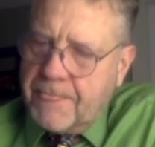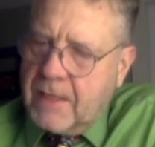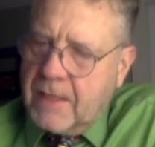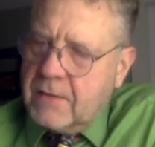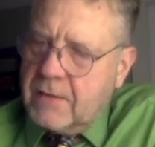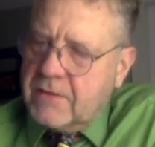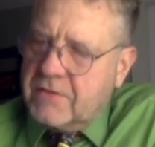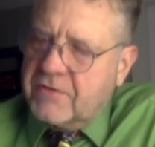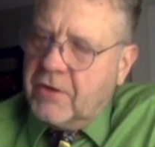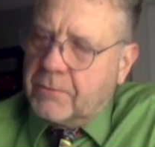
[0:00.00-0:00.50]

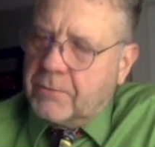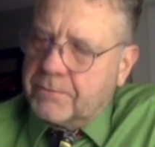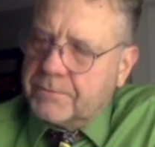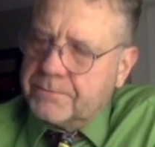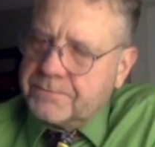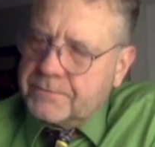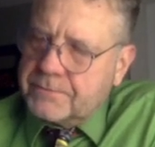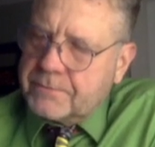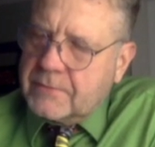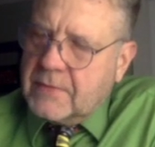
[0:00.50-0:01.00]
So
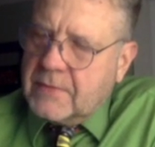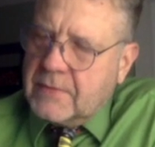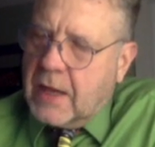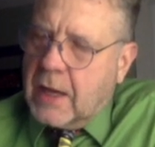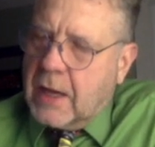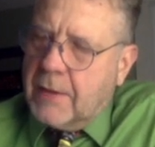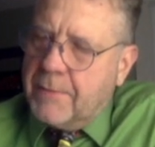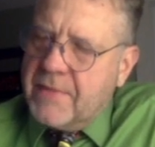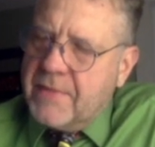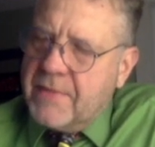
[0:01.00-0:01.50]

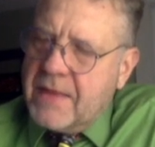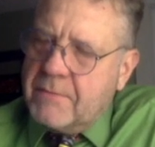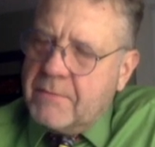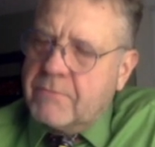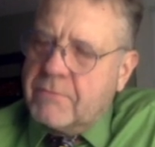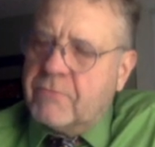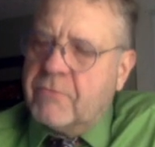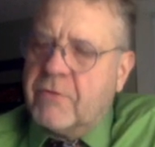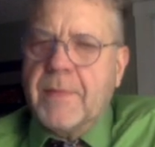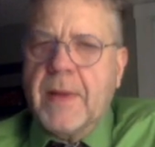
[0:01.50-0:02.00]

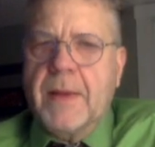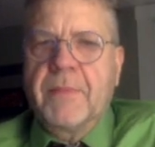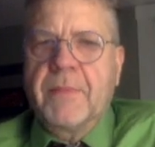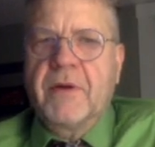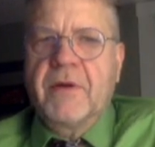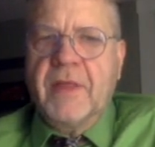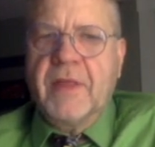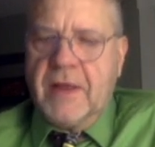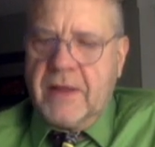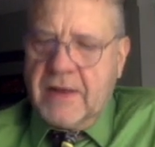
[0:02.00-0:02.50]
remember
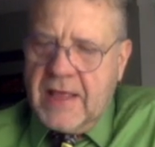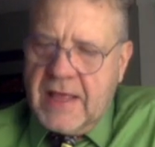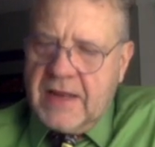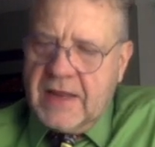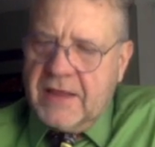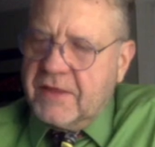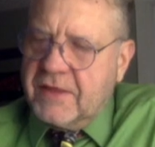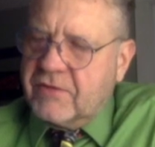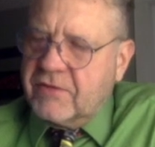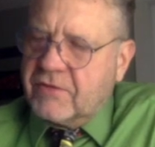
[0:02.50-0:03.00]
that
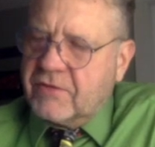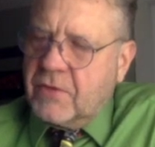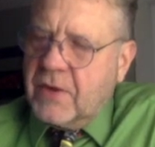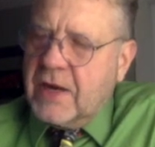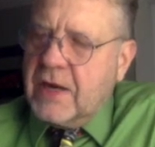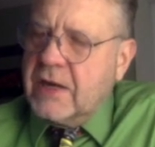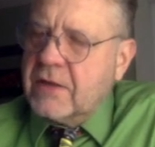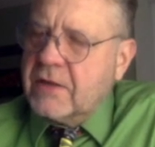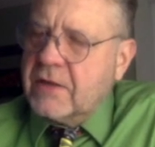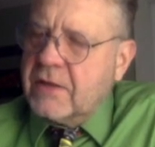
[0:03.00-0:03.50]
anything
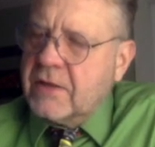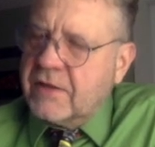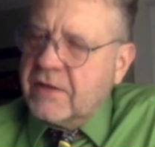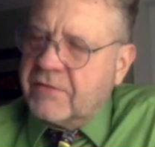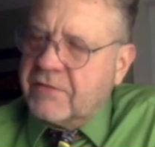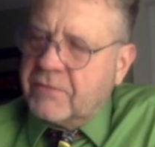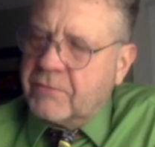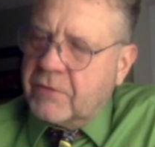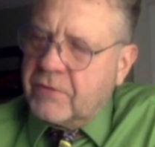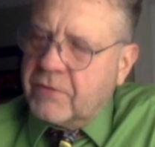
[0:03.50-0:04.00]
squared, this
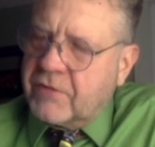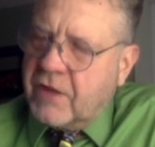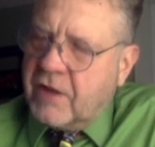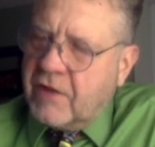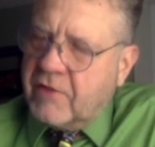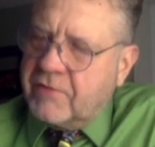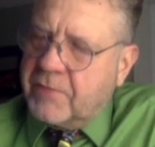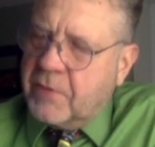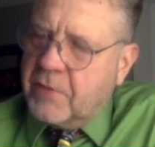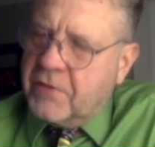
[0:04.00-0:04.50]
resolves
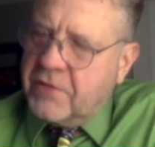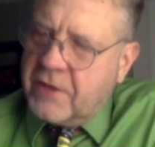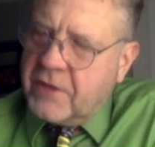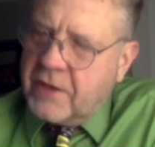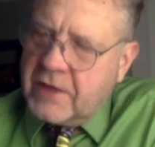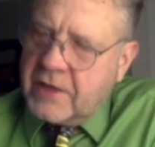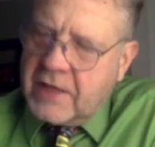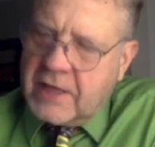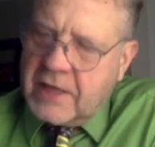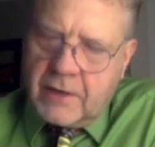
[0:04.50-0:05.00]
both on
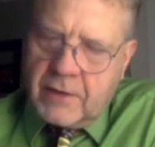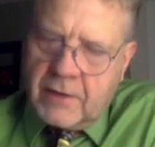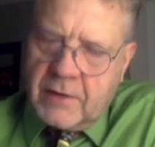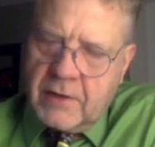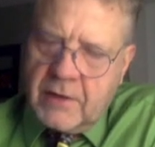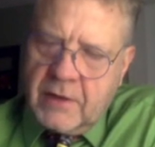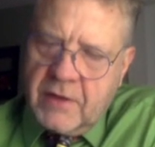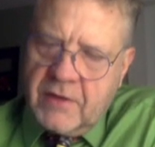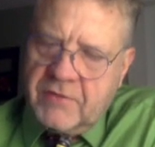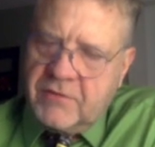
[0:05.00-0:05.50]
here.
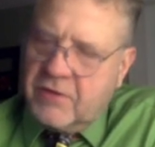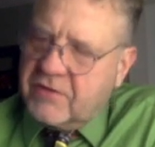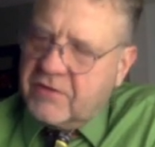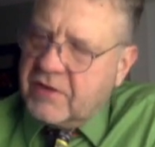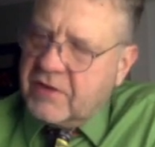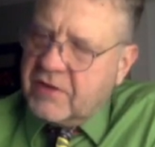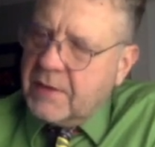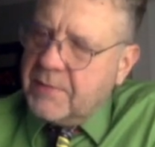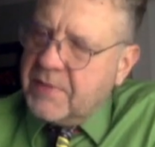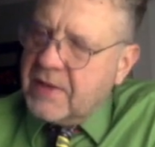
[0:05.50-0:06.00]
So this is
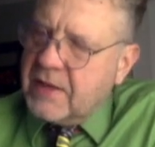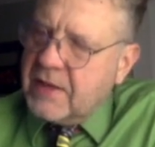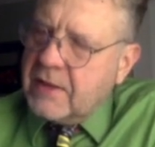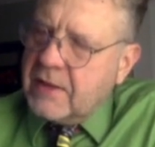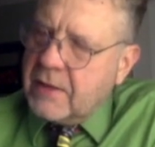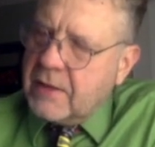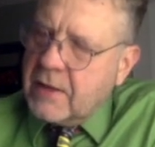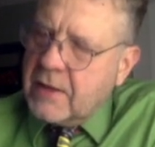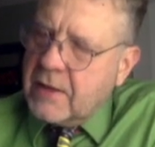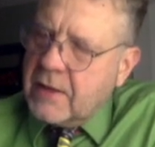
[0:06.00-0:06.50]
going to be
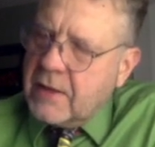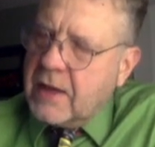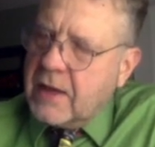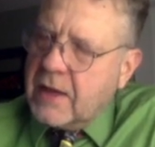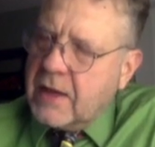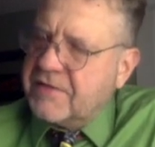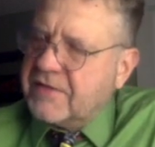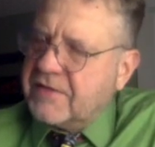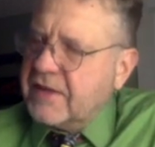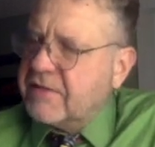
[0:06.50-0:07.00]

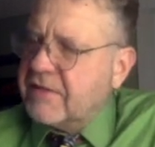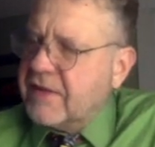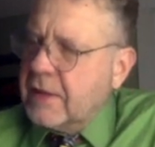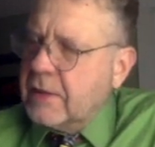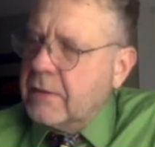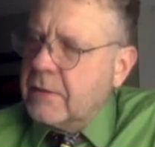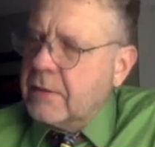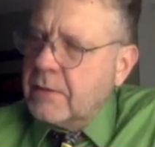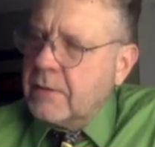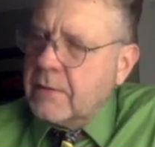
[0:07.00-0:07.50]

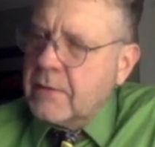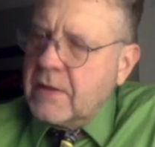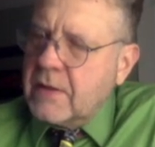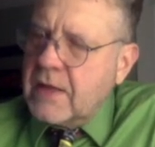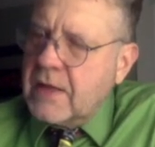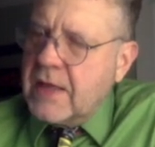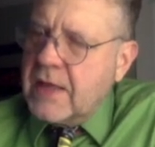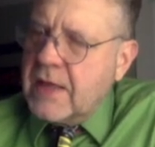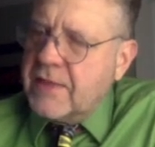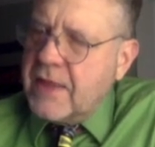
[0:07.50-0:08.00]
16.
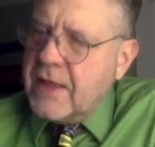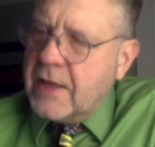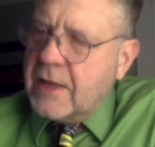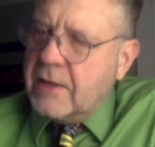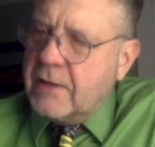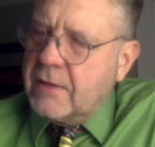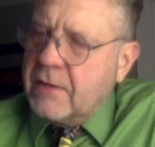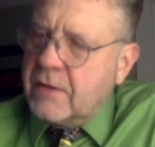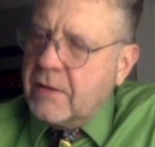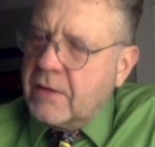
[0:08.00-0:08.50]
And
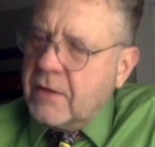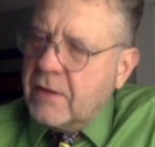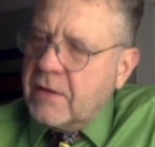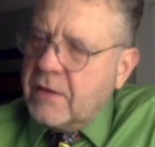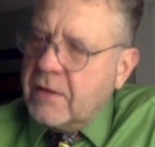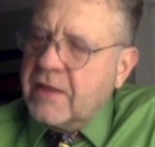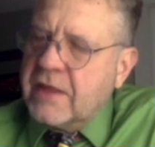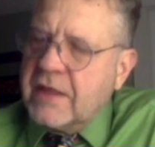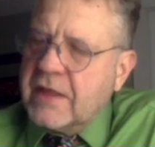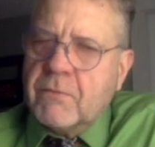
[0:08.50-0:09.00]
then
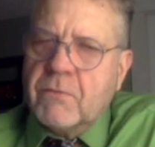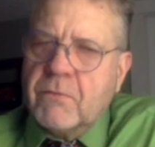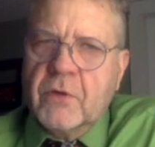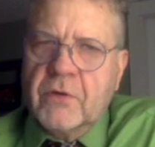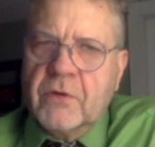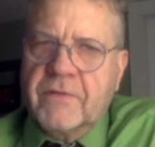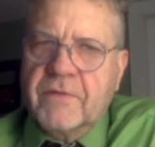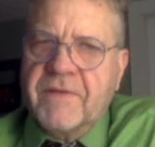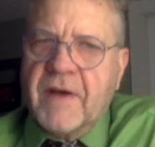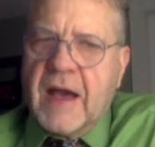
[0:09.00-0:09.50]
the root
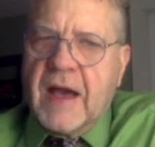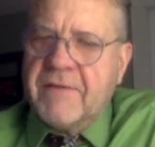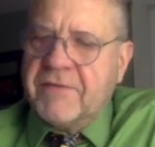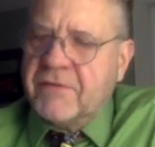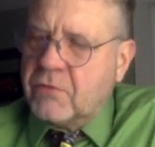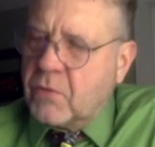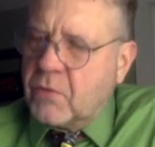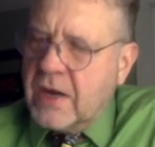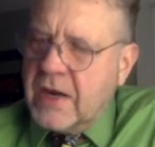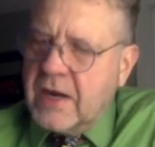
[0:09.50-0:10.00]
5
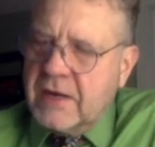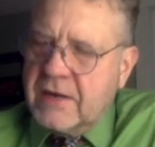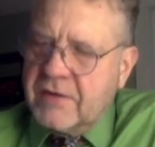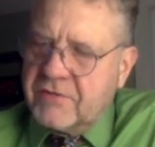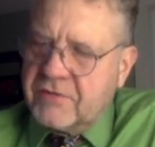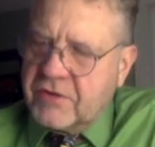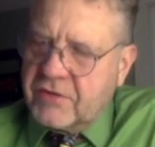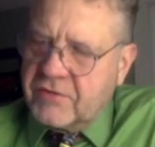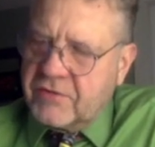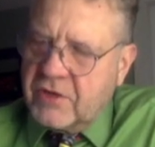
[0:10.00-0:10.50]
squared is
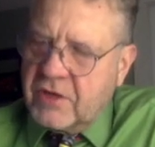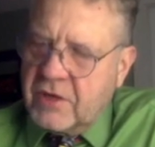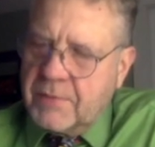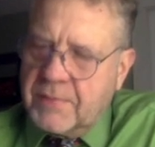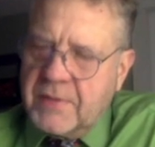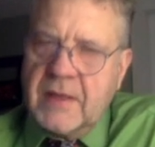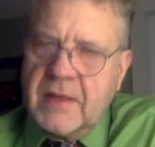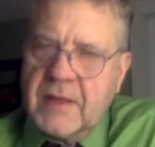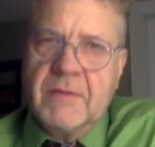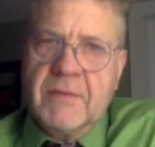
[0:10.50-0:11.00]
just going to be, well,